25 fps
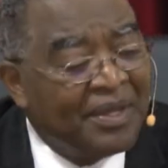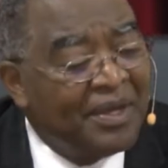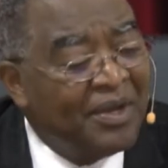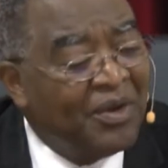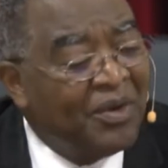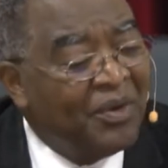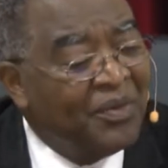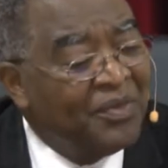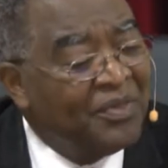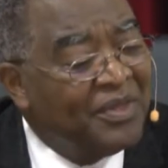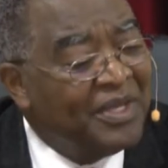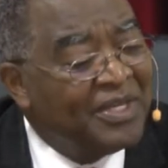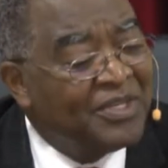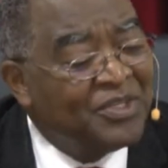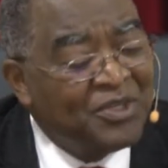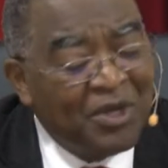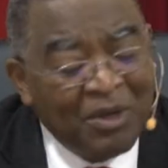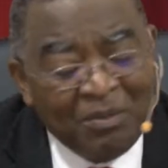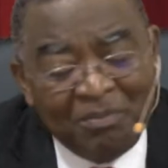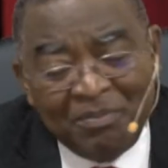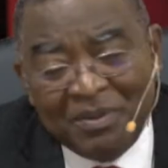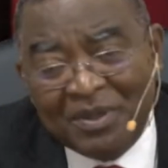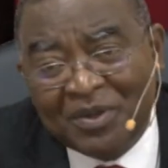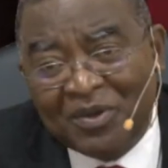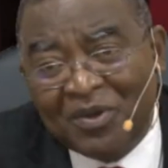On the
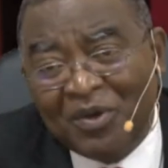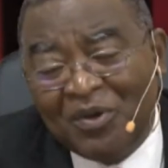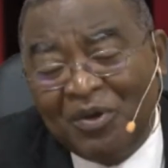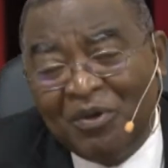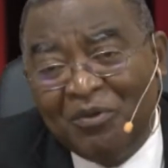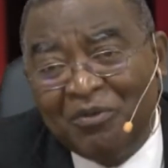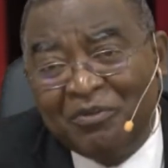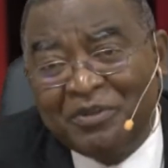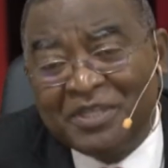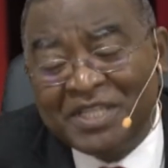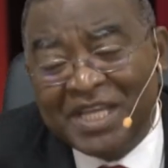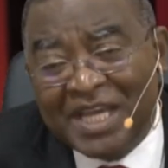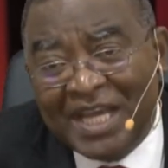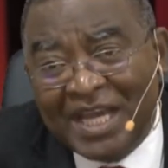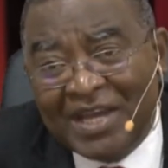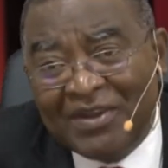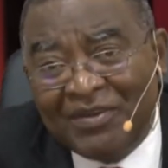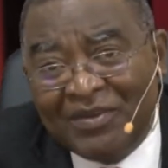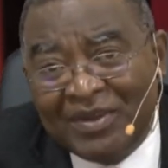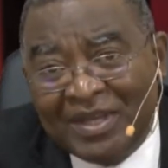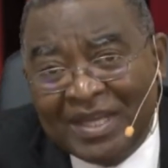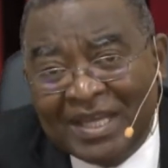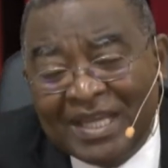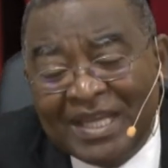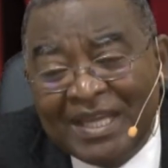topic of
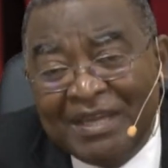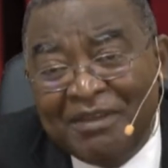chairing